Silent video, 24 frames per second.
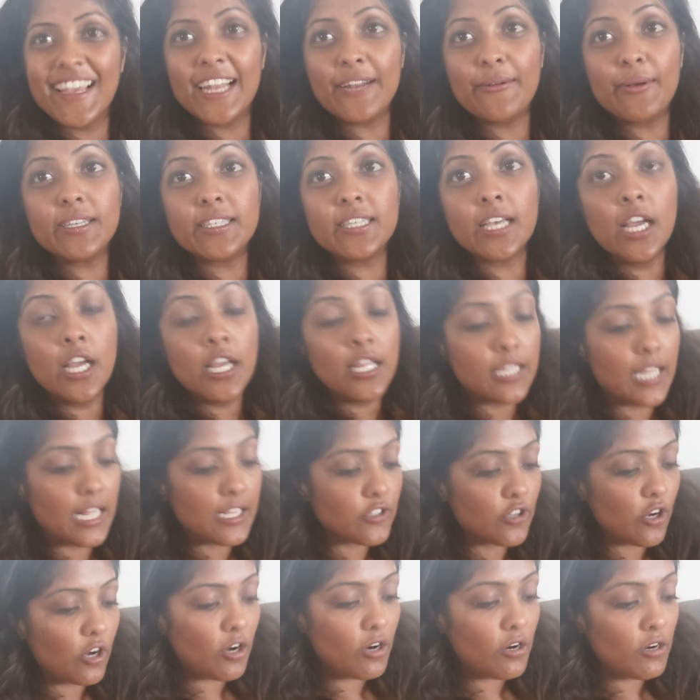Anyways,
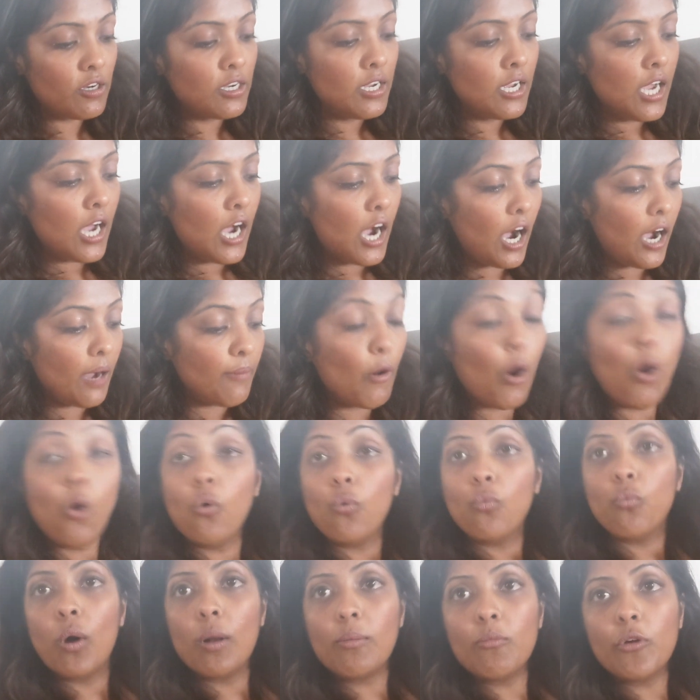that's all.
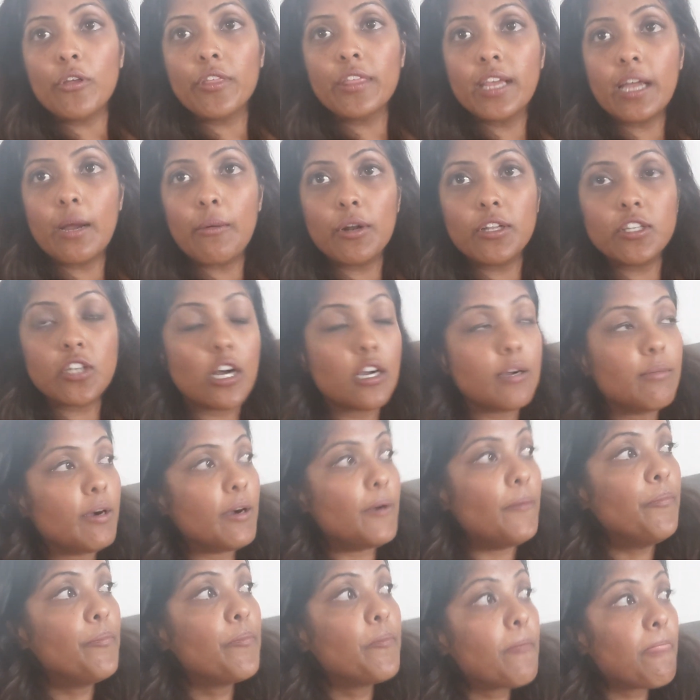One more thing I want to talk
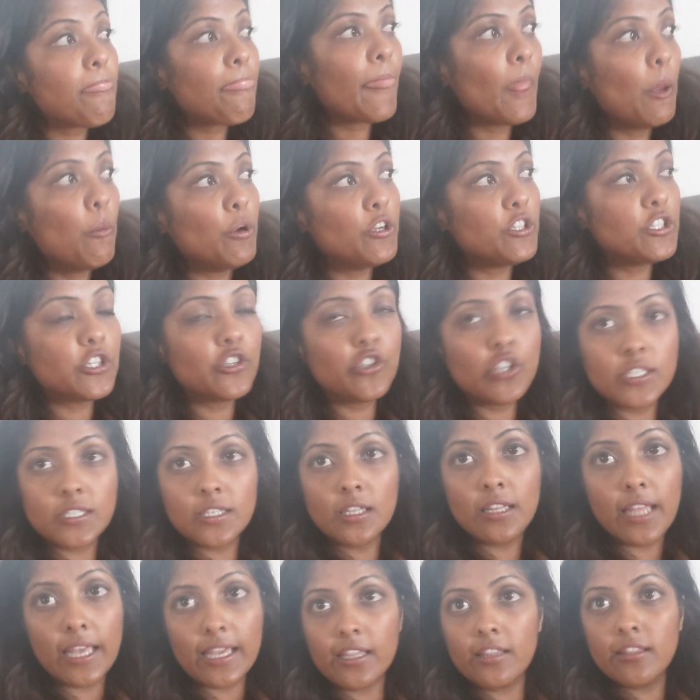about. which is
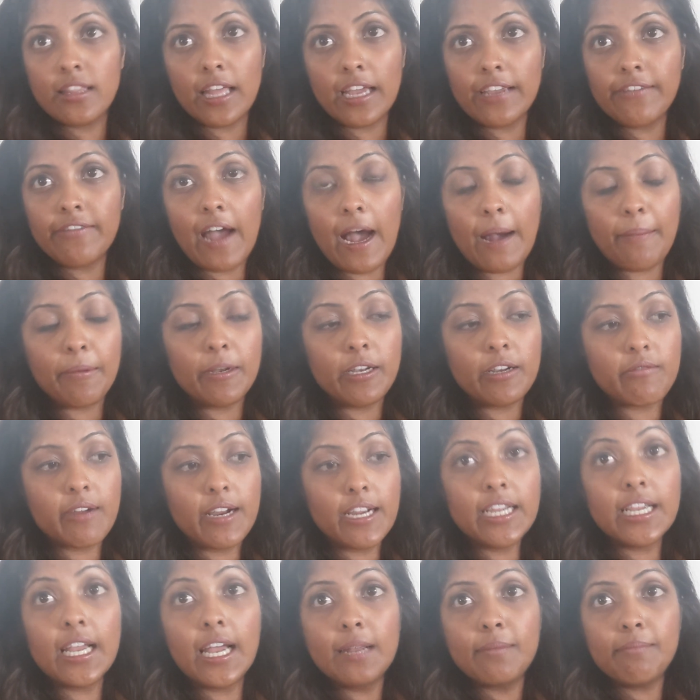just like life happening,
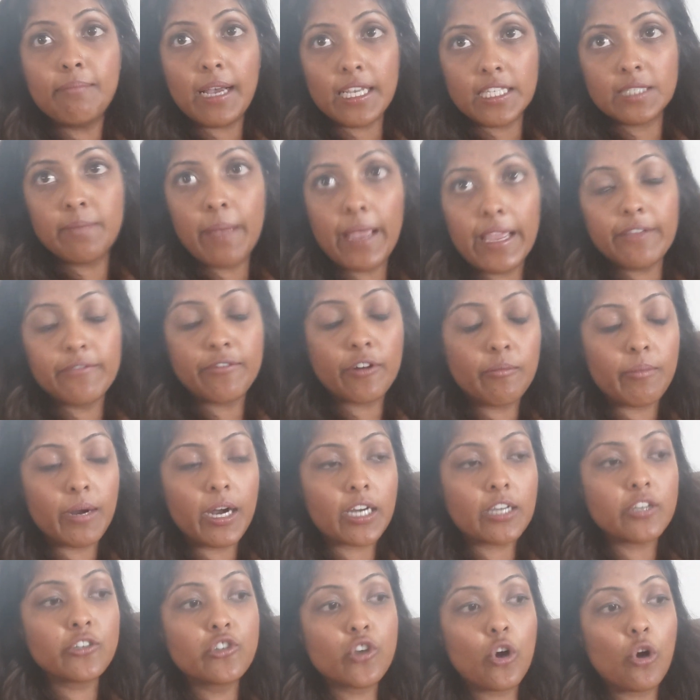right? And best bang for
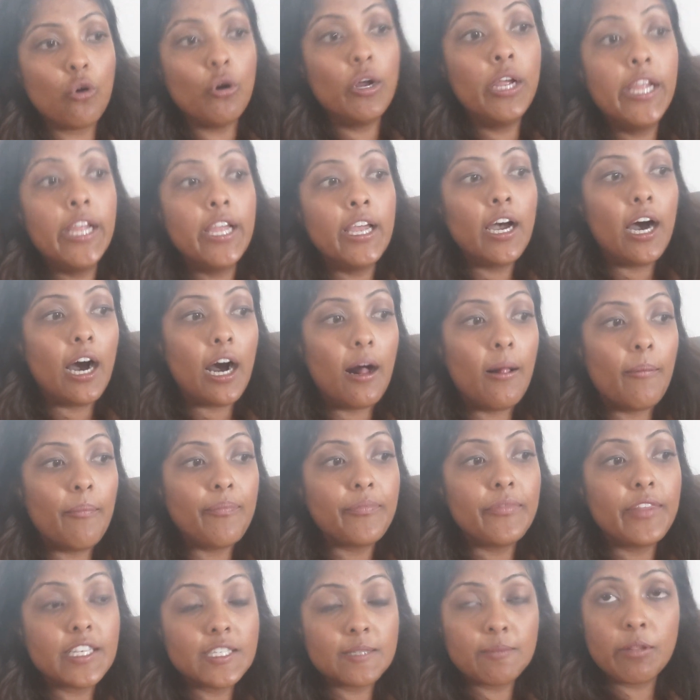buck. So
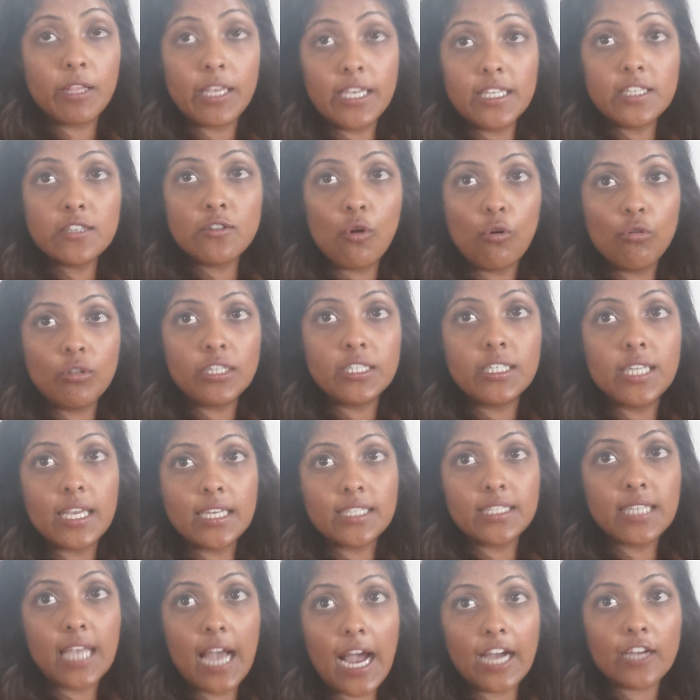this place only
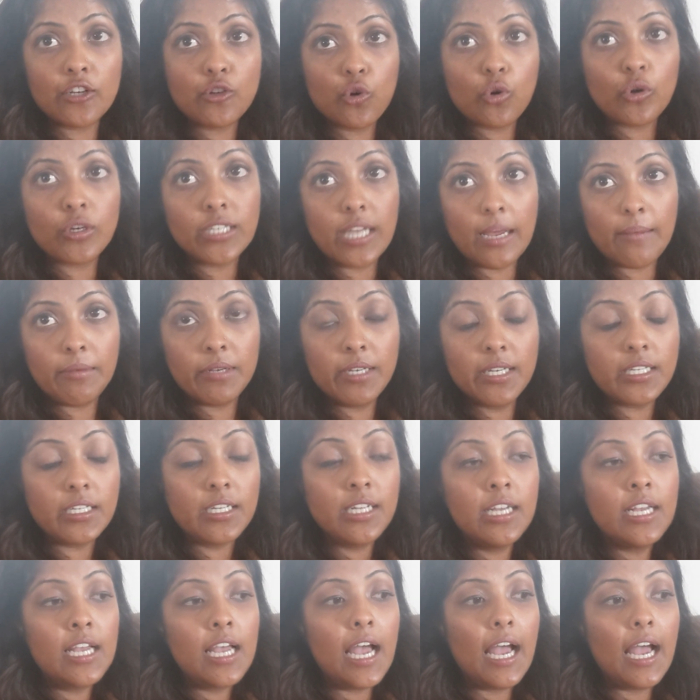takes cash or debit,